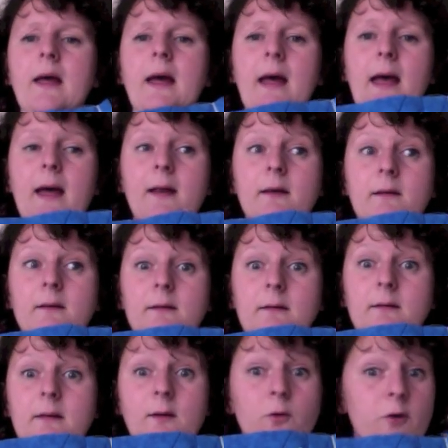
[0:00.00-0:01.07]
and
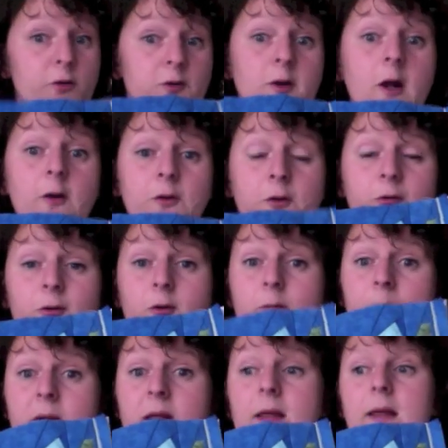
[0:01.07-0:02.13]
the results for
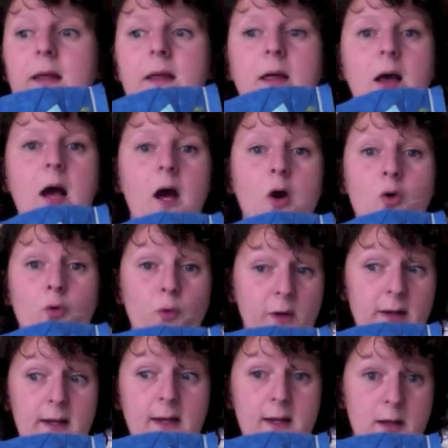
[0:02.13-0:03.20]
me are
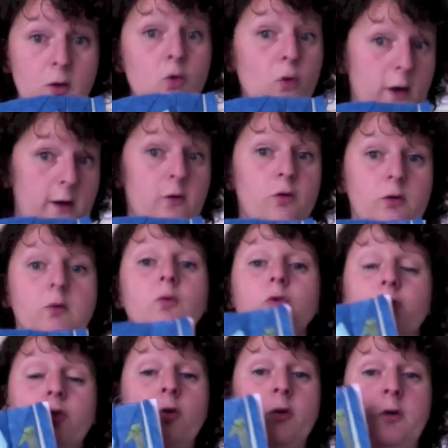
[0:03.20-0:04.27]
really great,
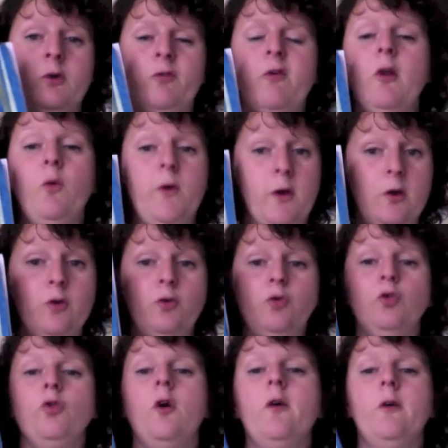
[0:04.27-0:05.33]
so following her
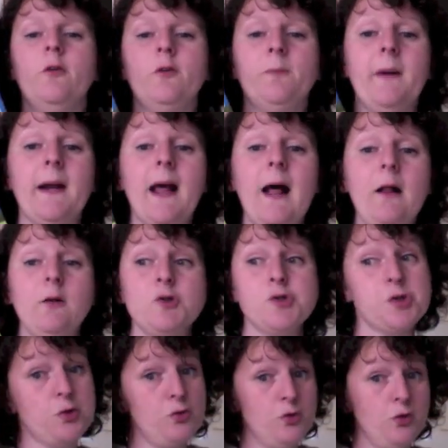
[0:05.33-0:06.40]
tutorials. But I'll
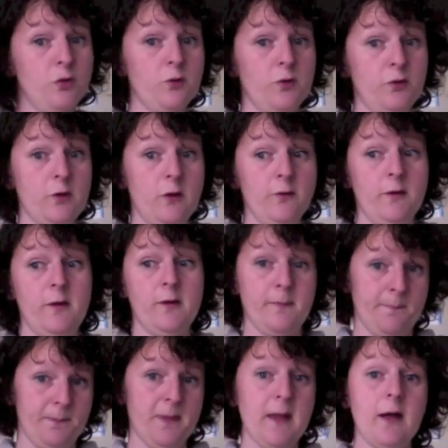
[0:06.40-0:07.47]
show you the result,
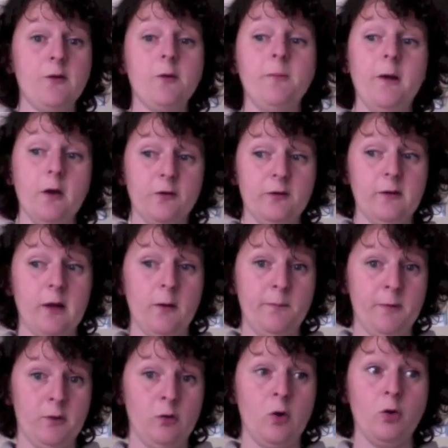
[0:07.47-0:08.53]
the other blocks that I'll
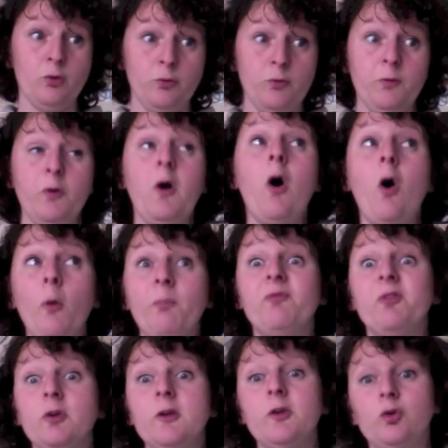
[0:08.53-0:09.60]

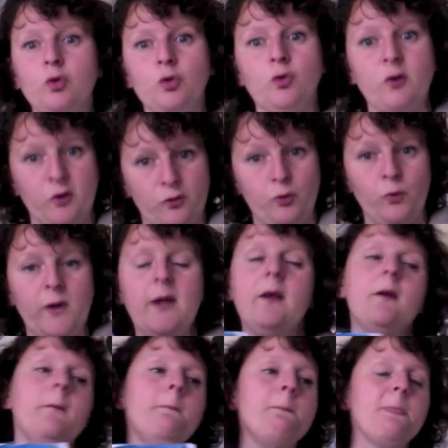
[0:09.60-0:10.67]
hopefully do this
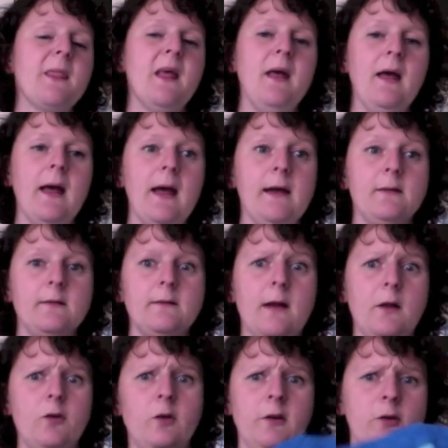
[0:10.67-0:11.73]
week, and
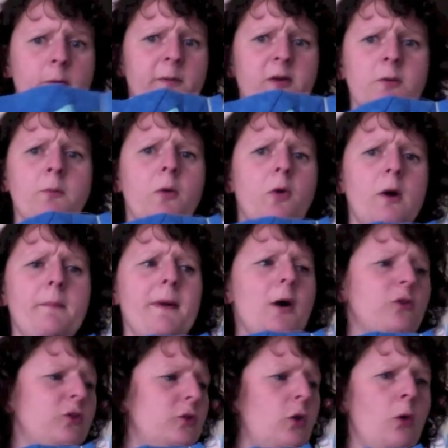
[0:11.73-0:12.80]
tell you a little bit more
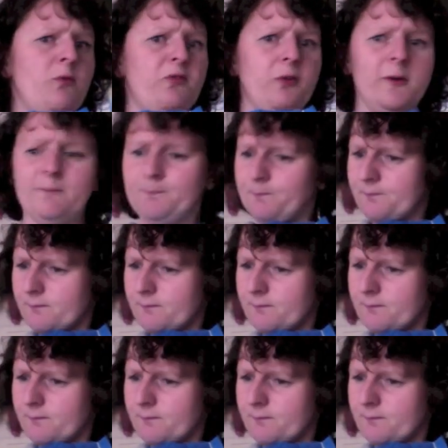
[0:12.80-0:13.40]
about it, hopefully.